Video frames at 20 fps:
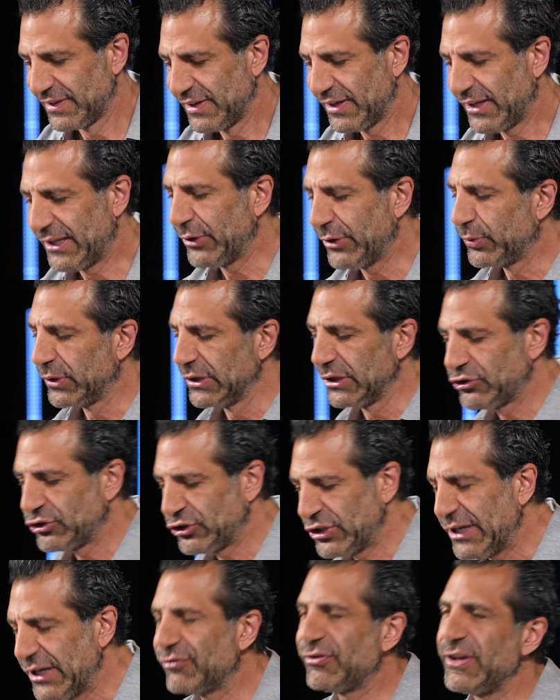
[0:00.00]
He will
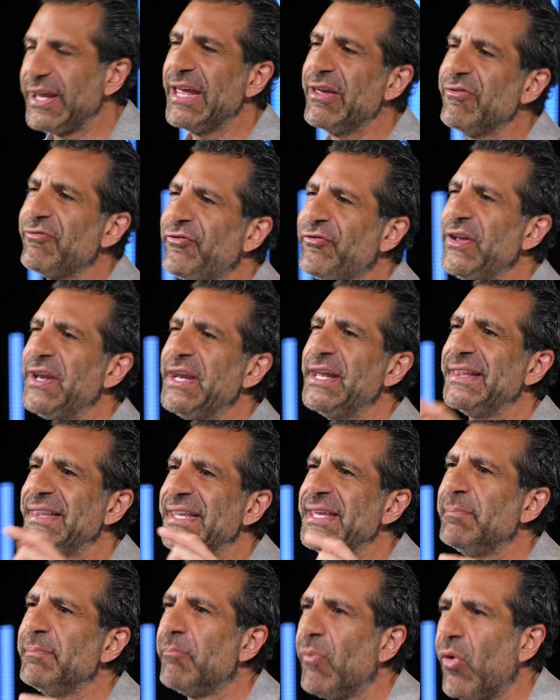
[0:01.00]
achieve
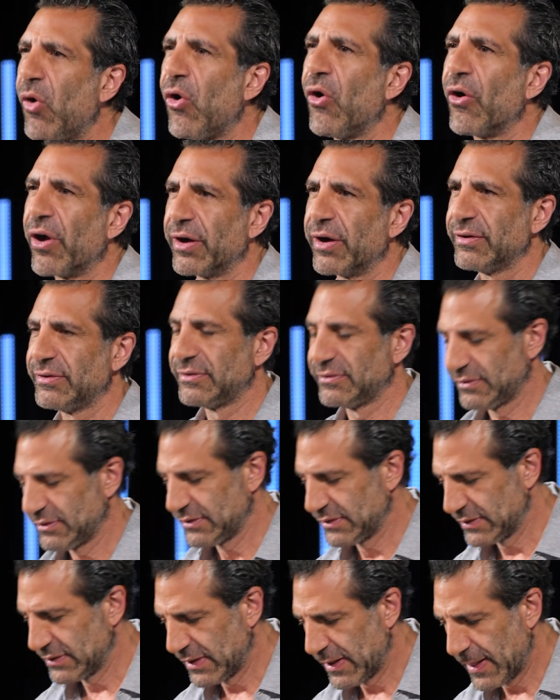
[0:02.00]
infinitely more
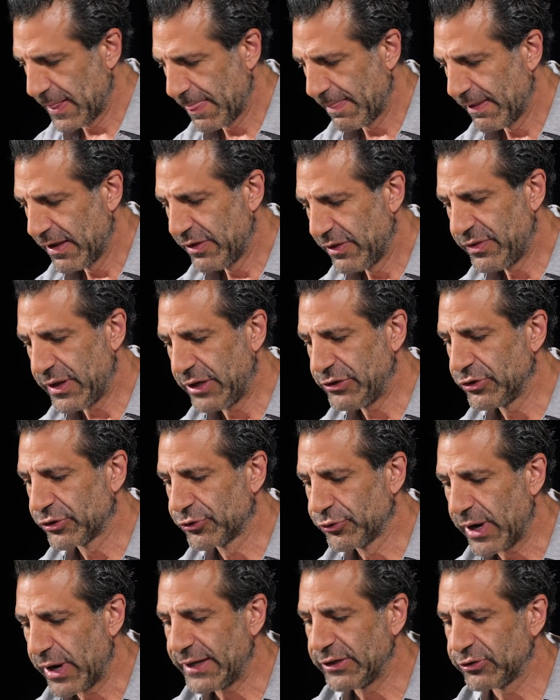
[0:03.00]
than your
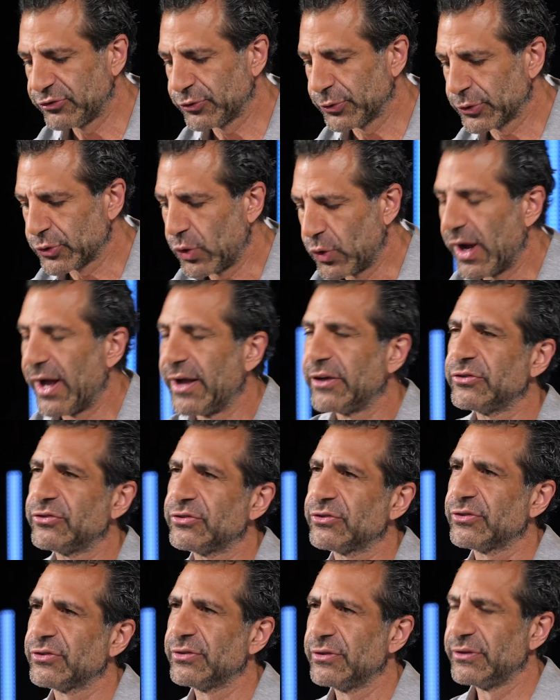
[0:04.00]
greatest
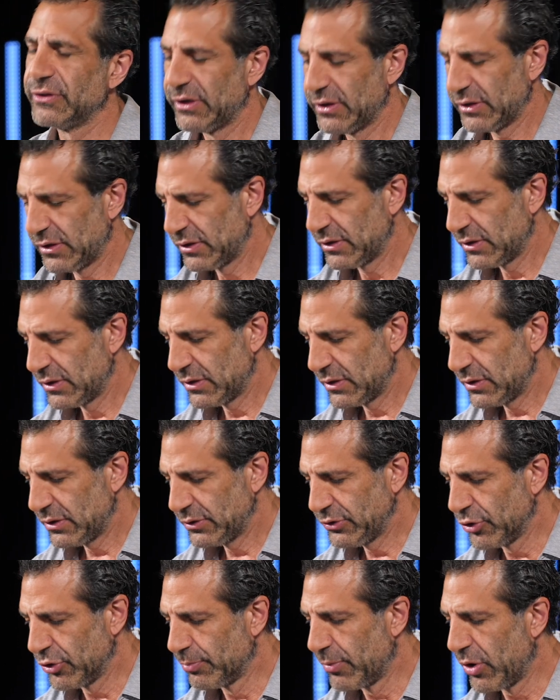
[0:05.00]
request,
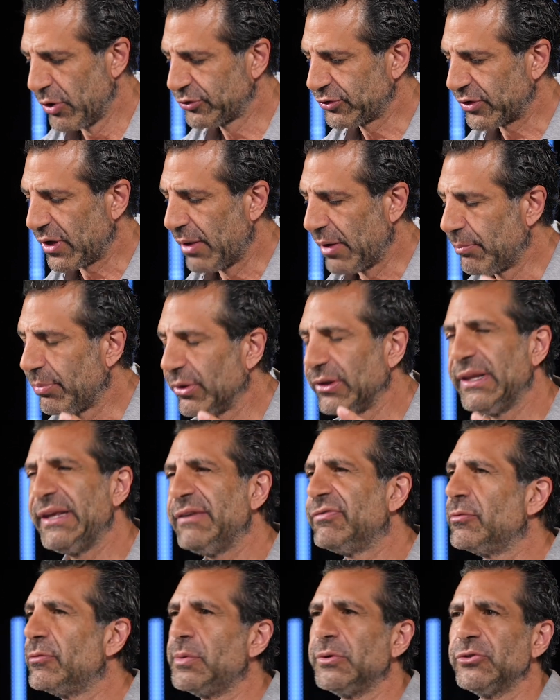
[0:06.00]
your most
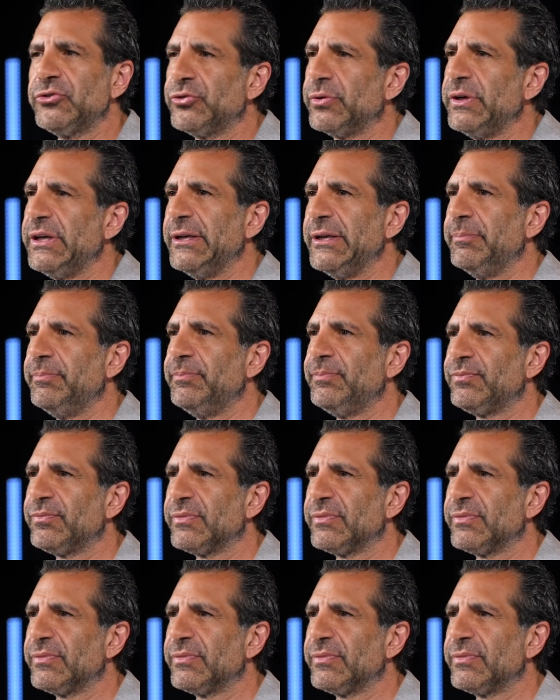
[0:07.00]
unbelievable dream,